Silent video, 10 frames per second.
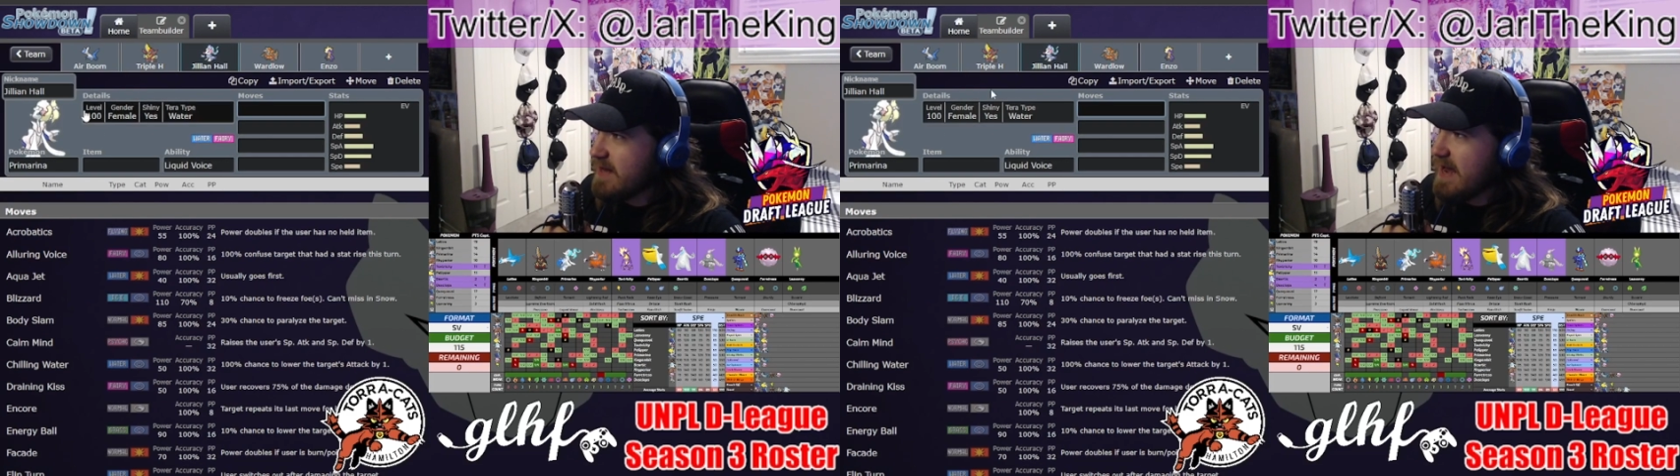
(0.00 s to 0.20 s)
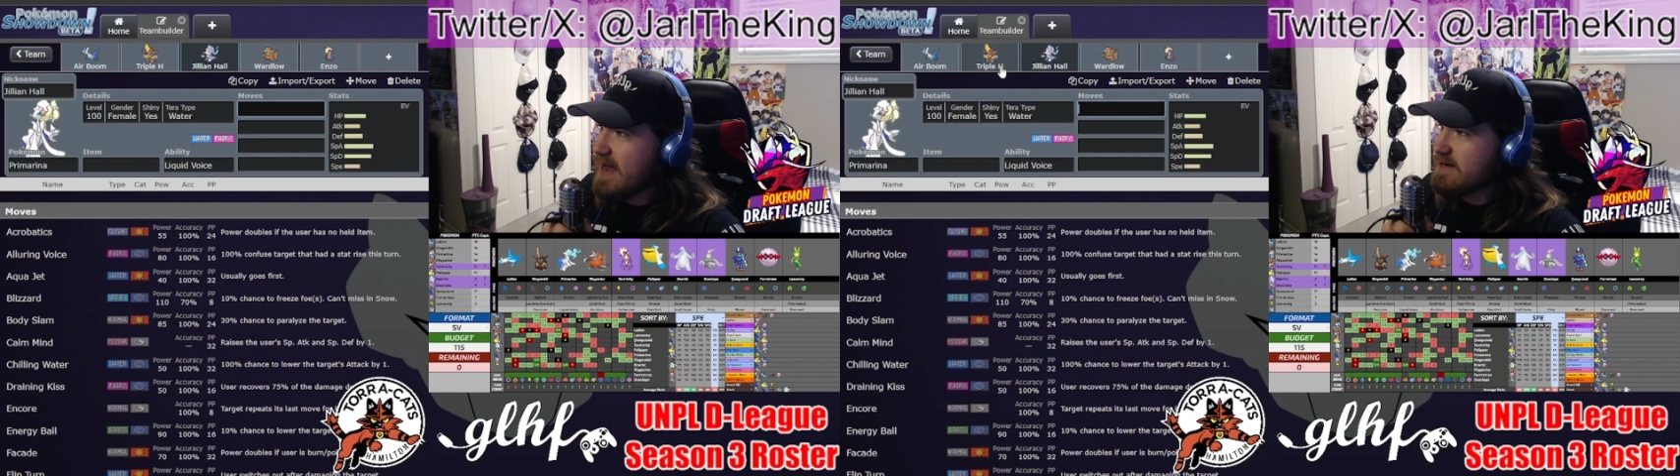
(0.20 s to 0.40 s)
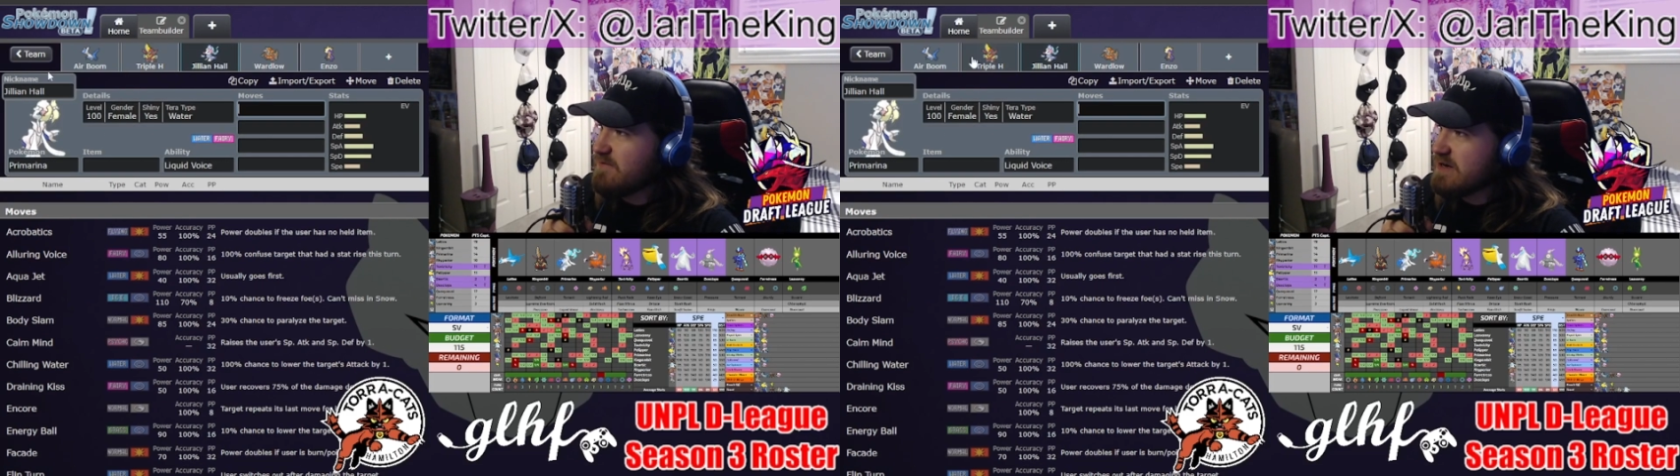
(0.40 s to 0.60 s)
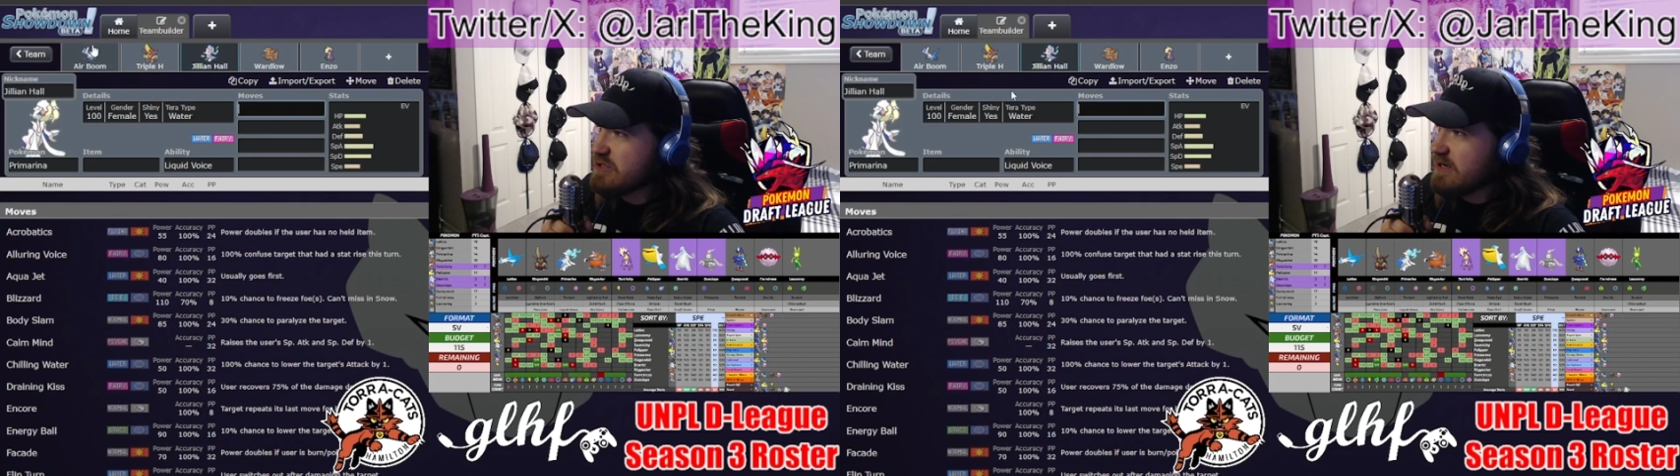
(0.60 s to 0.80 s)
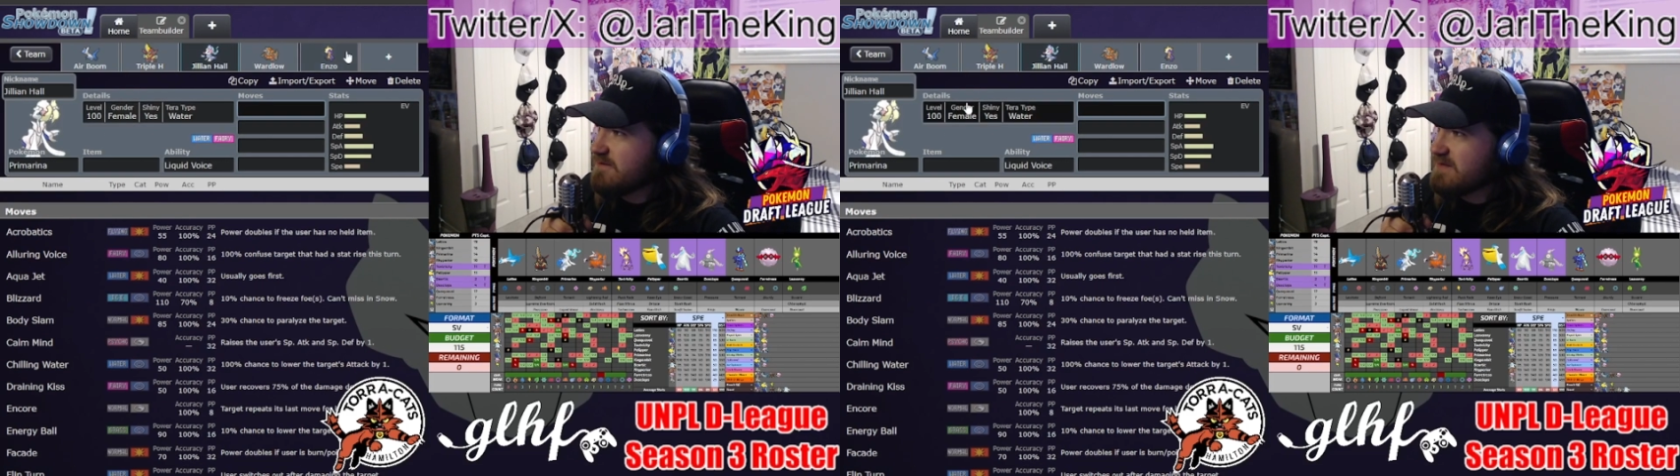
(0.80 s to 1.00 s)
And to
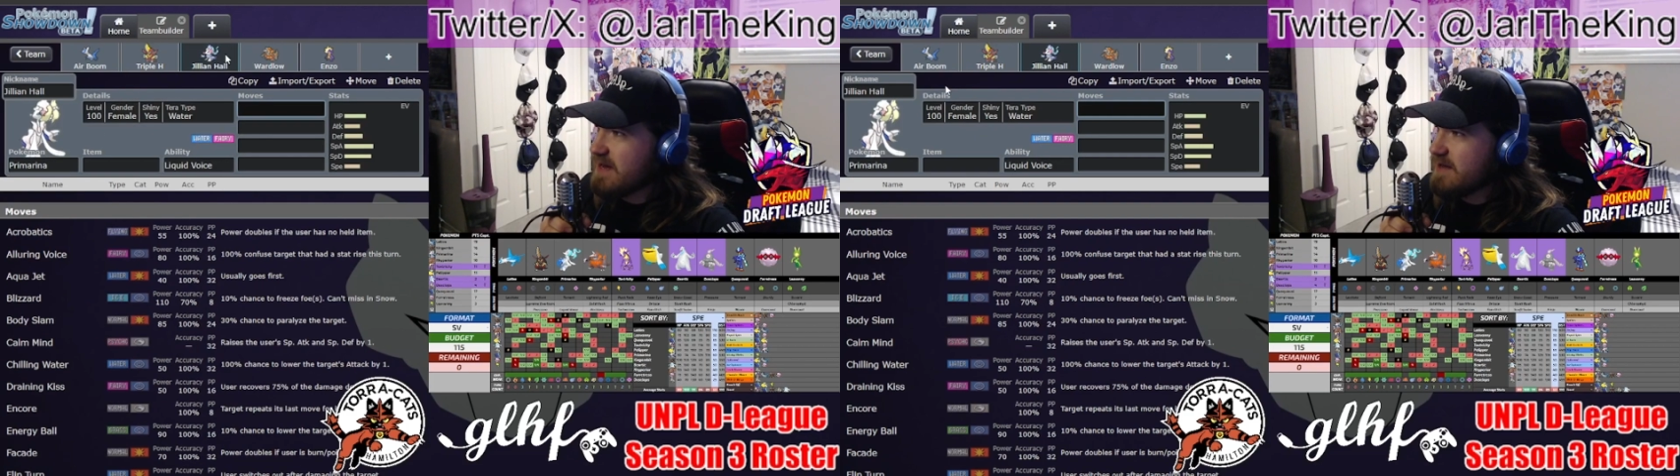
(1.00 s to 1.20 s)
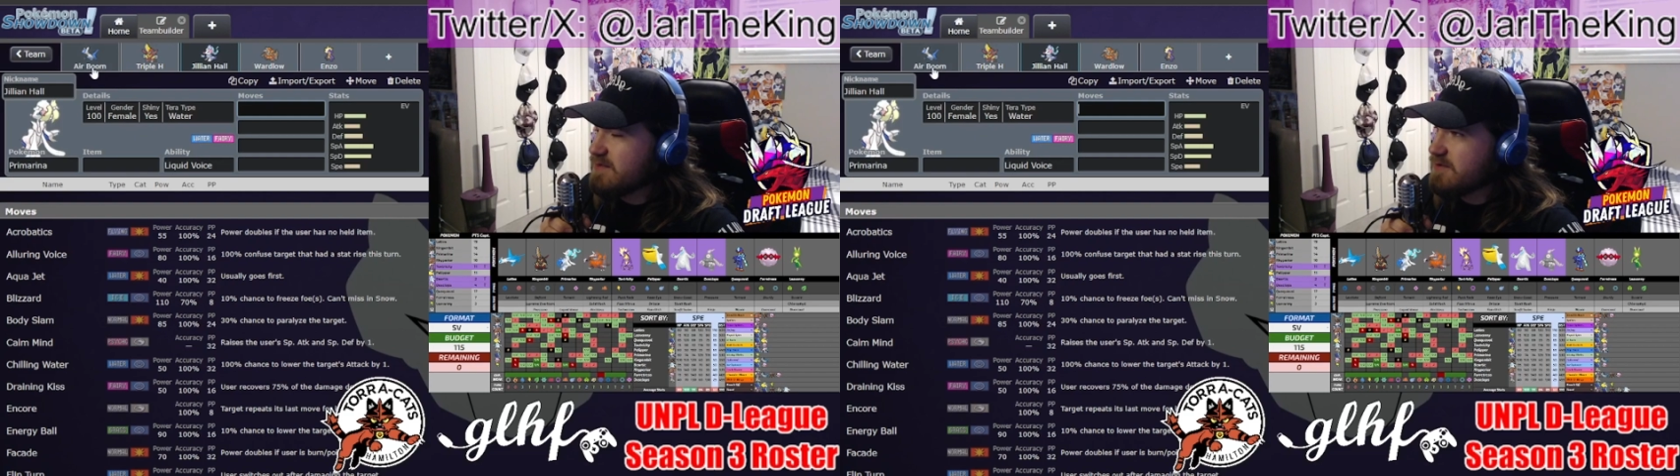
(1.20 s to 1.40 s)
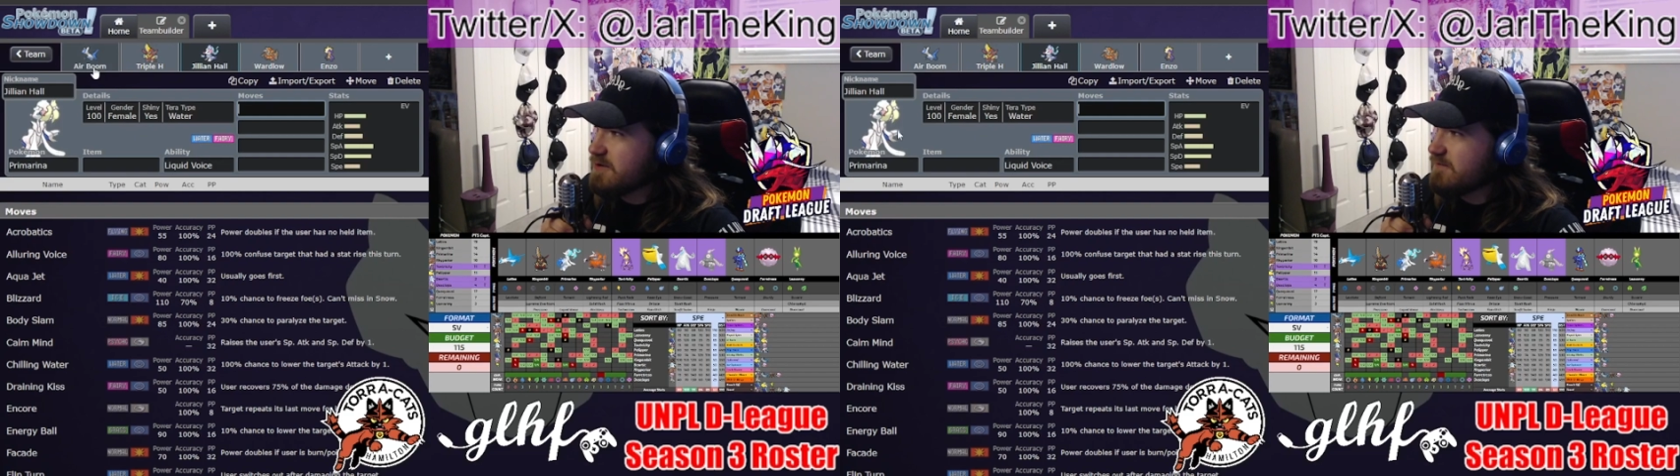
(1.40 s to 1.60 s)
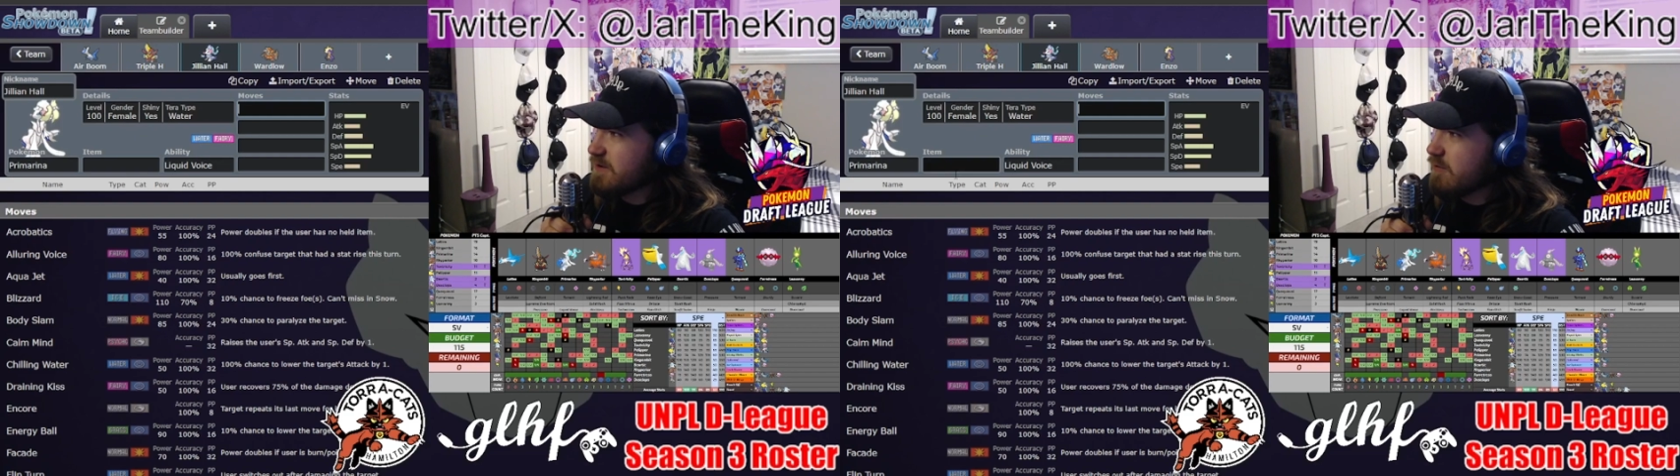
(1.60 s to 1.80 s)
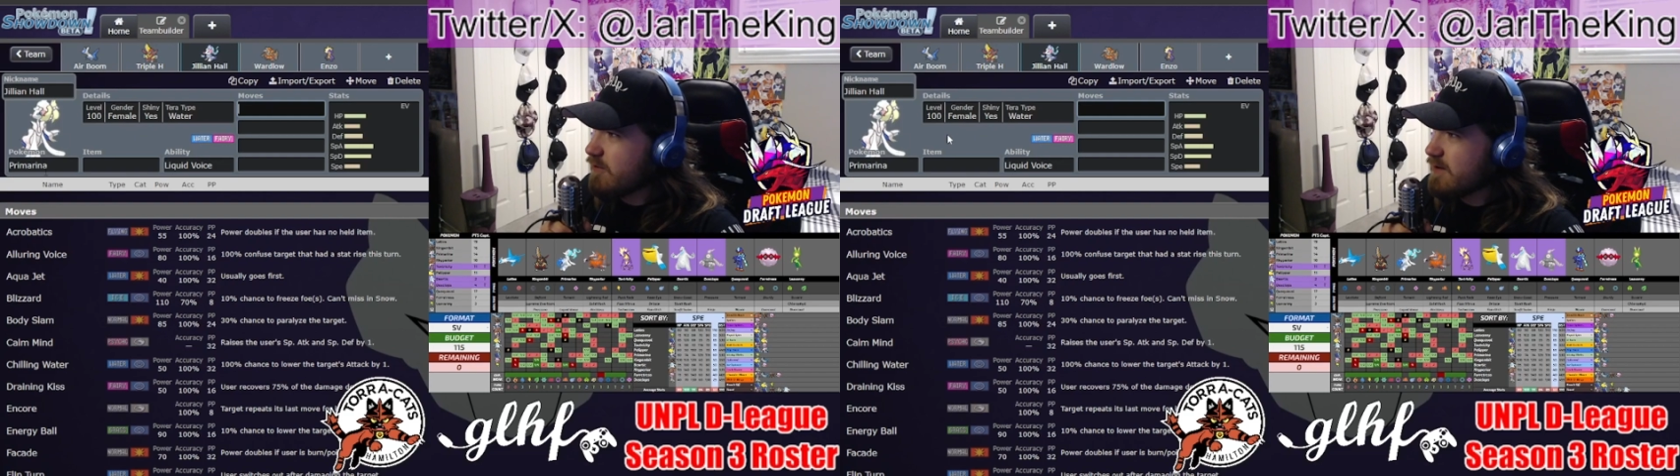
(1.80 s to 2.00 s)
finish off that third of the
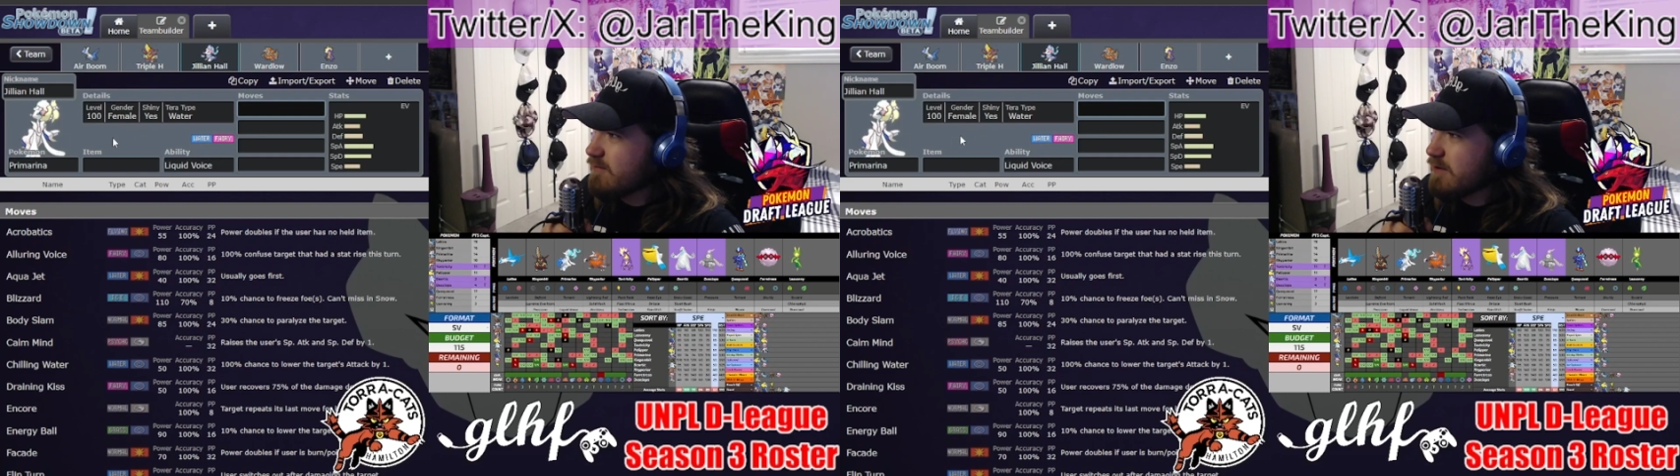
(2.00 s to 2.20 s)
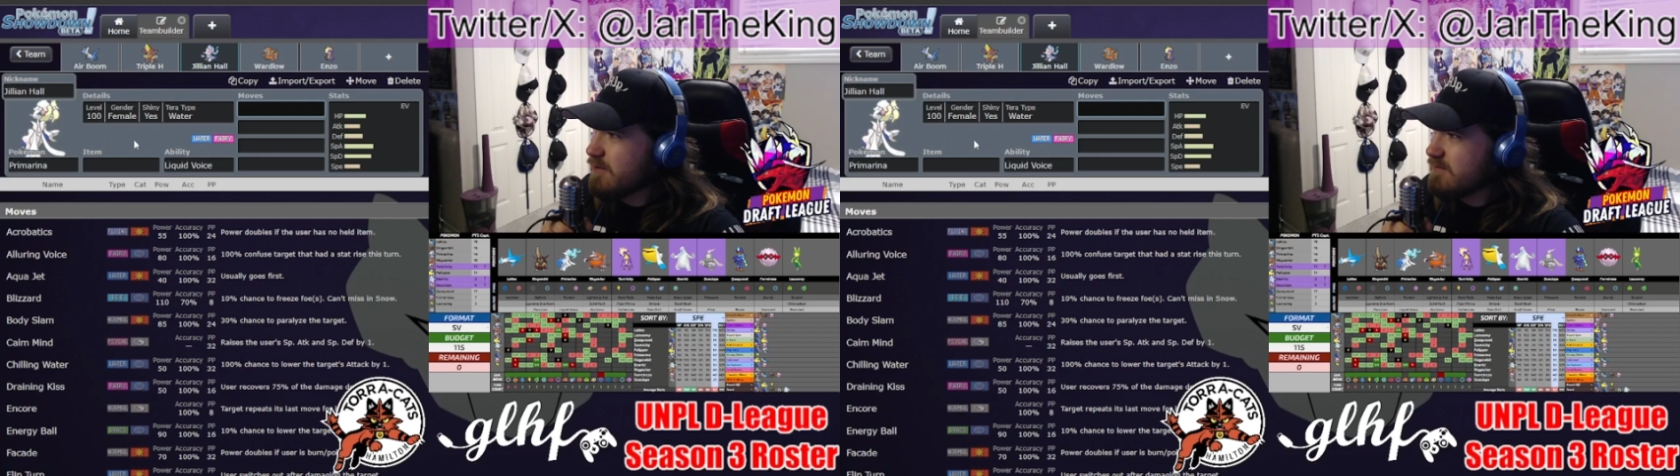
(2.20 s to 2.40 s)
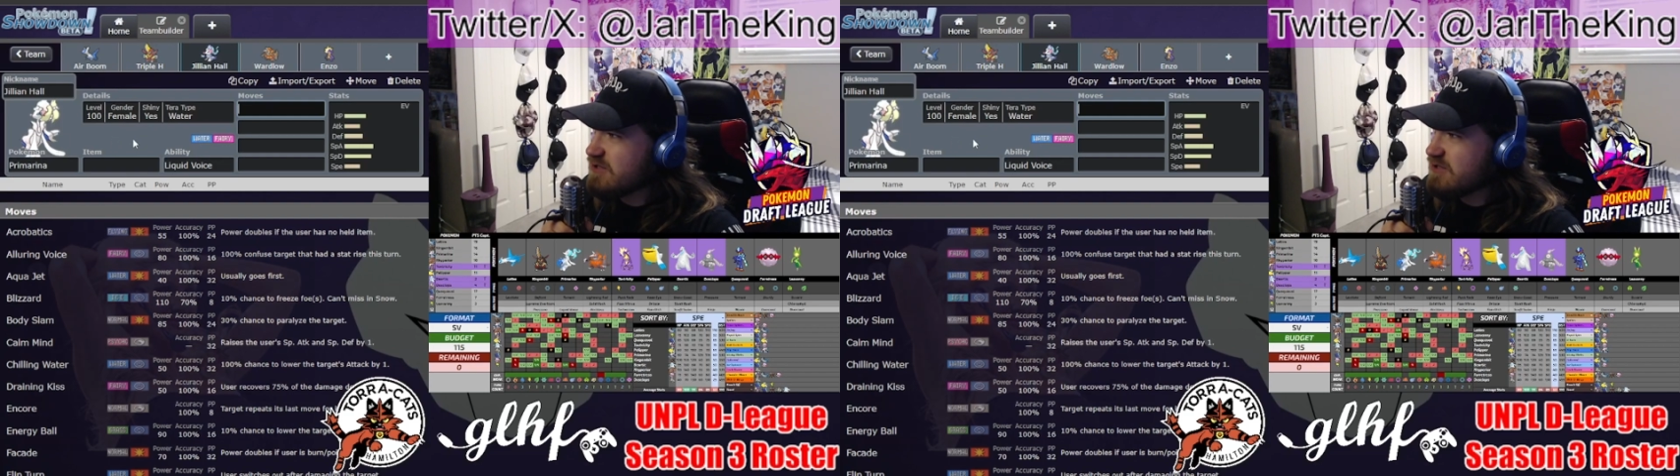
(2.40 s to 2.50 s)
core, we're going with